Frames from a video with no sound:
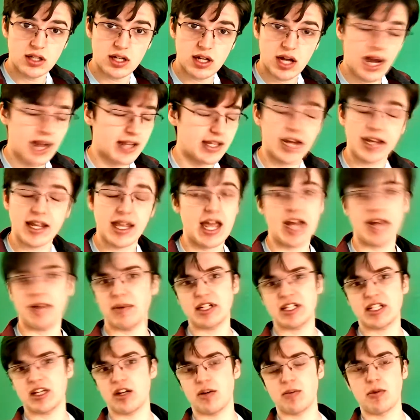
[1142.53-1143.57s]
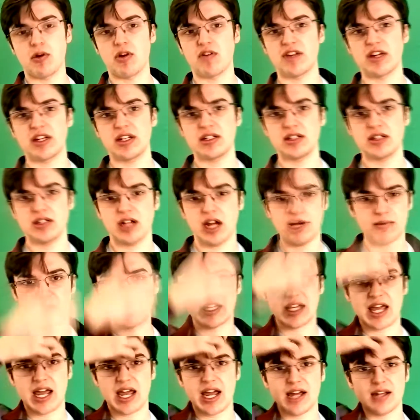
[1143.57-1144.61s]
I can't wait to hear more of it. I really
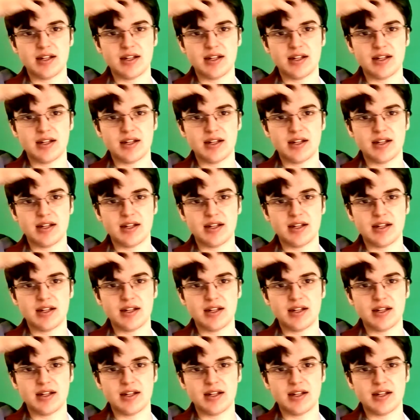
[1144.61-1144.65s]
can't.